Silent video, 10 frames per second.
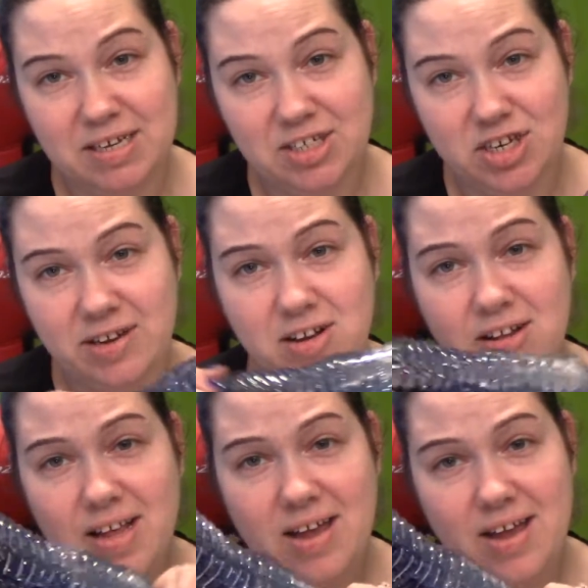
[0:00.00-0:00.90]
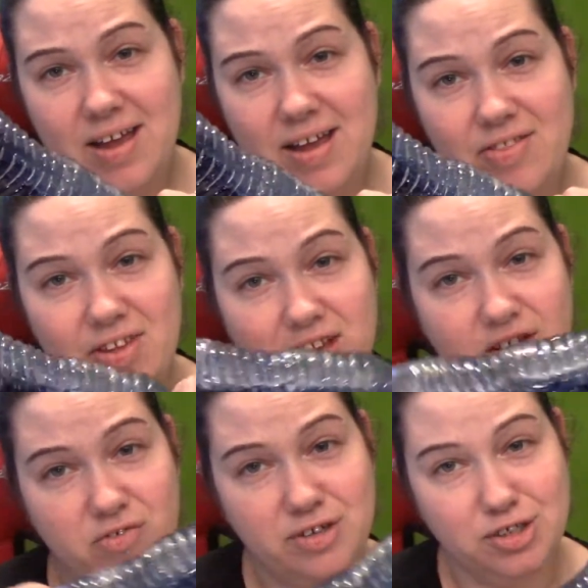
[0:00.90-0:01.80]
my channel, and thank
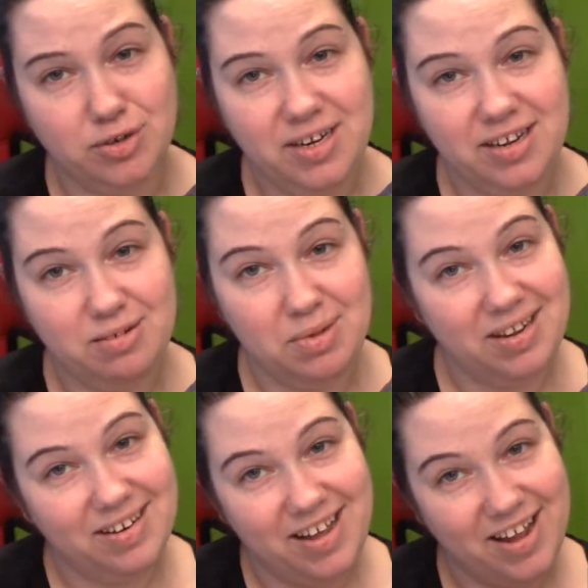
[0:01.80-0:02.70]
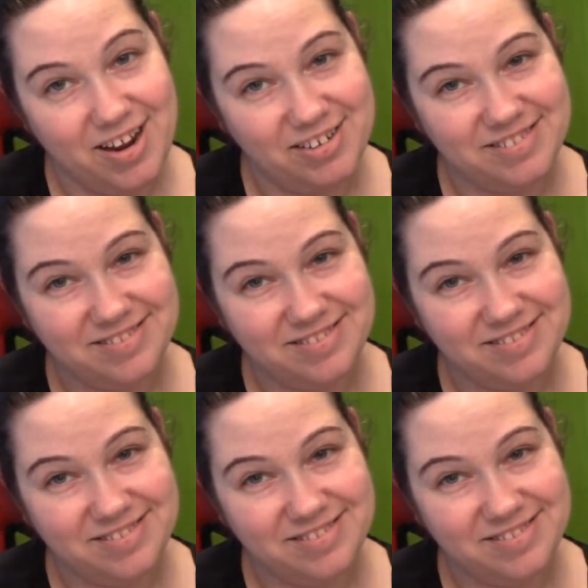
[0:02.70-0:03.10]
you for joining me today.